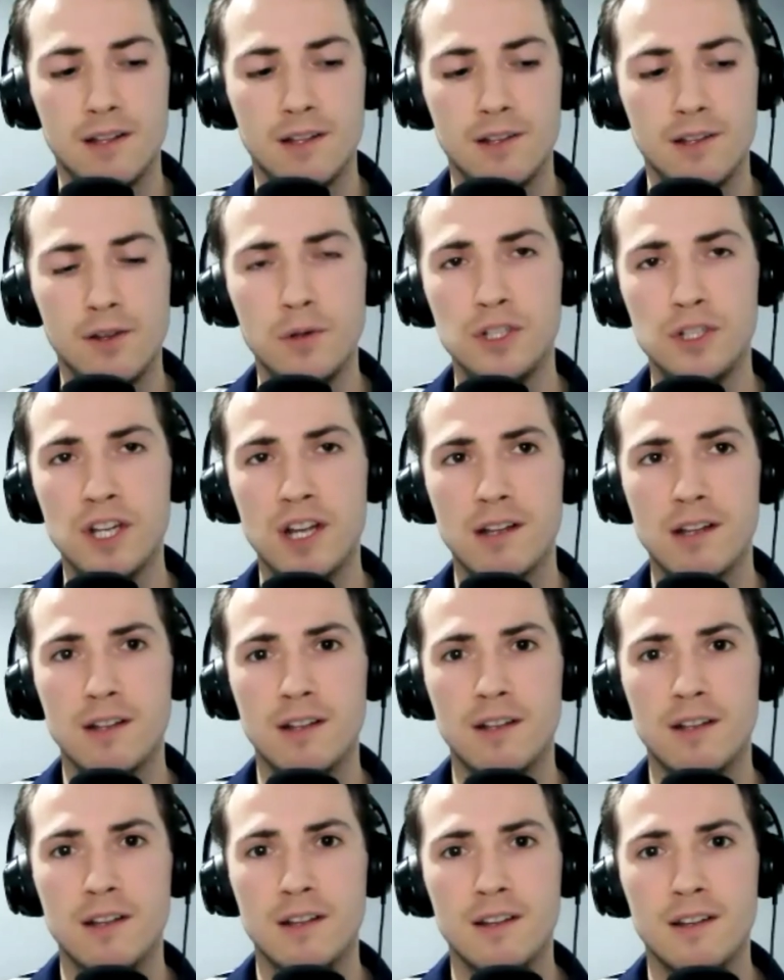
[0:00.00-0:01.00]
There's that
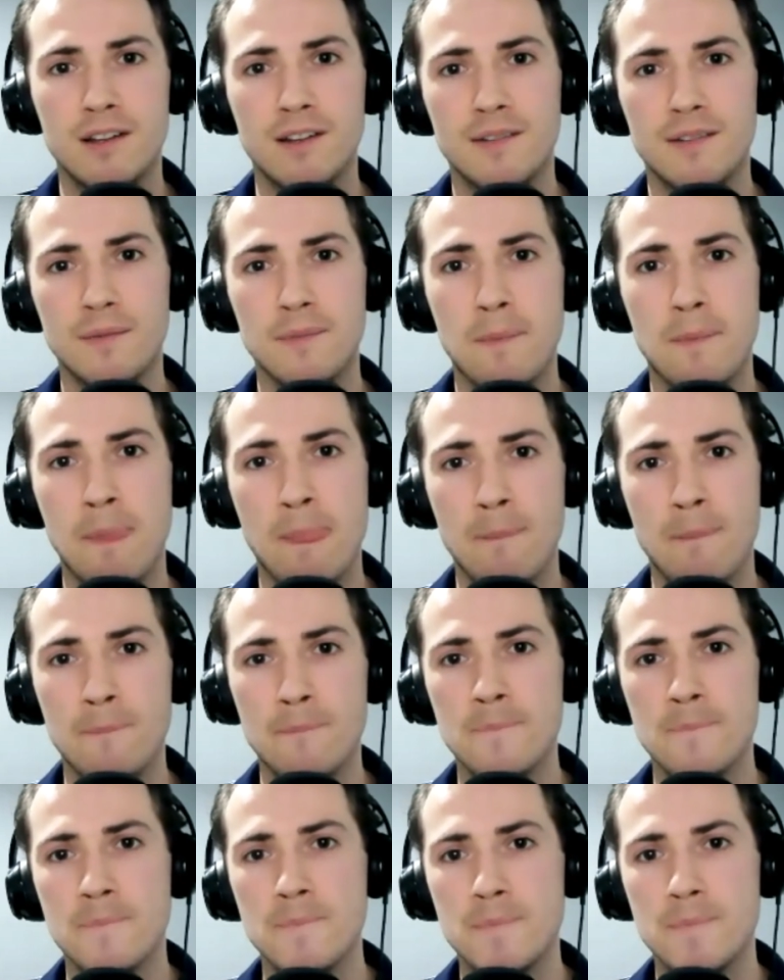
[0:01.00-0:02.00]
Buland, but he's
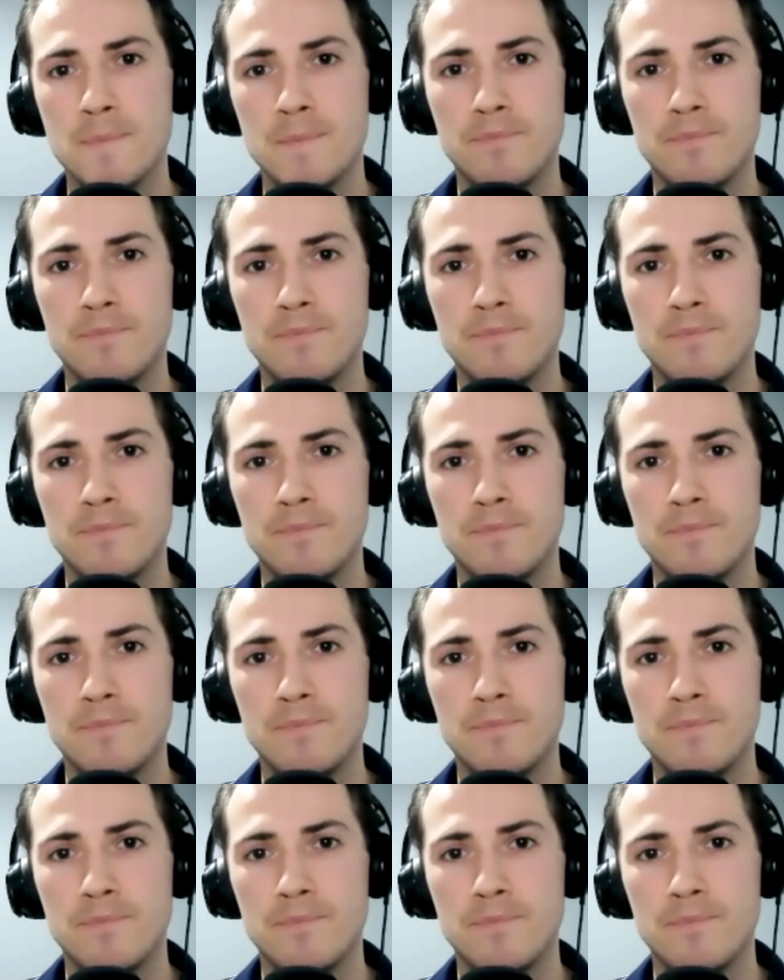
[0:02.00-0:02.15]
fought for the belt